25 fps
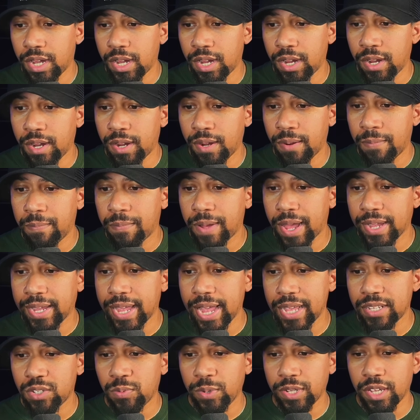
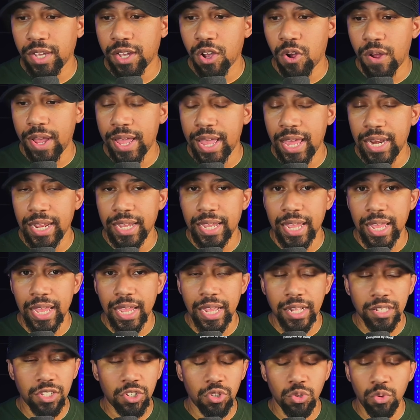I guess we could go ahead and
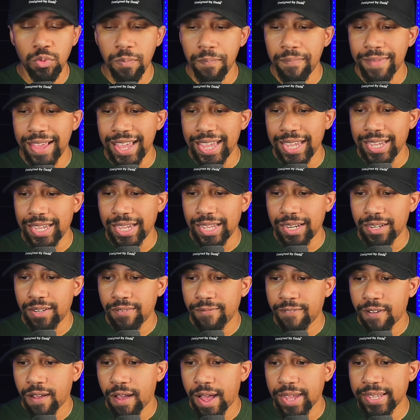get into
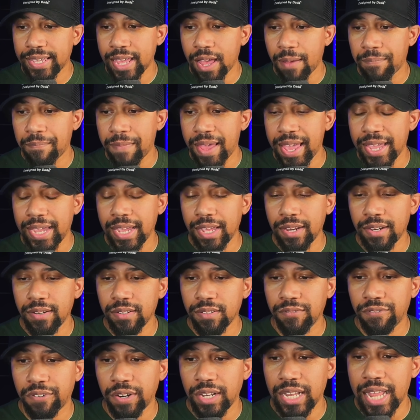Megan. I kept
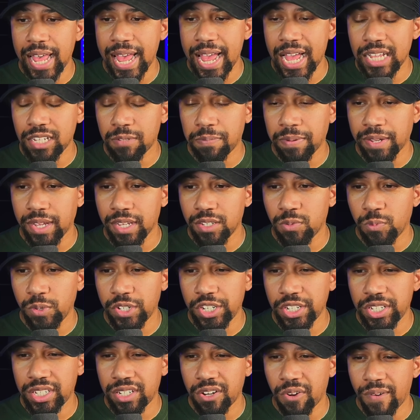Megan for last
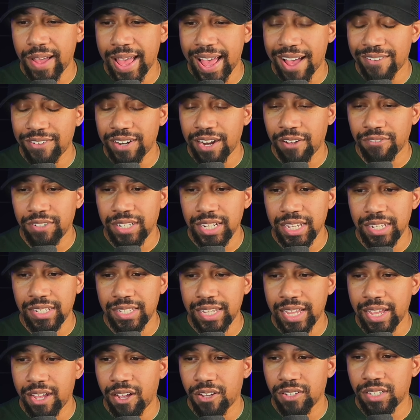because we just don't have enough
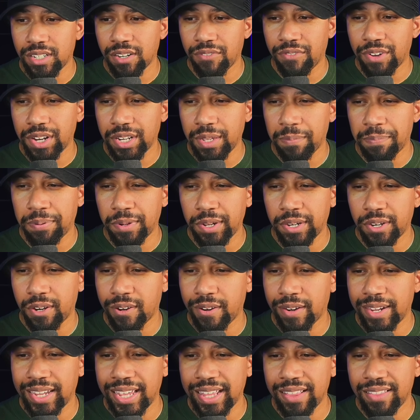details to really
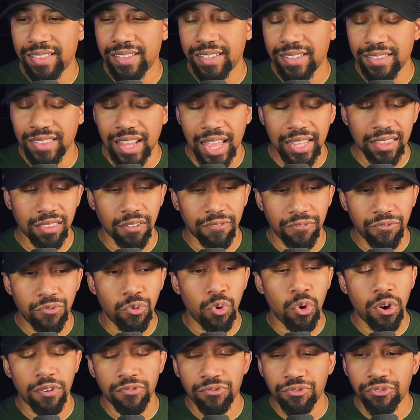put her in like the
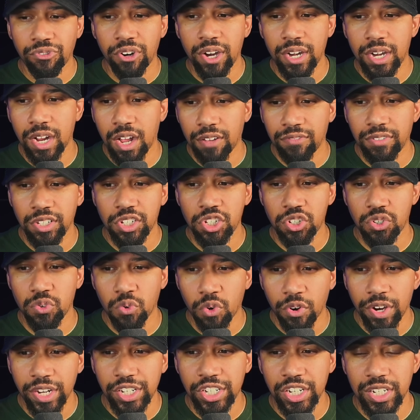forefront of the
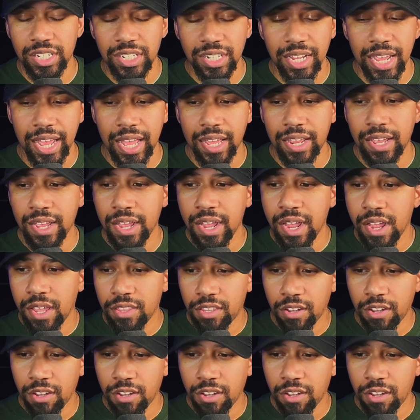story just yet.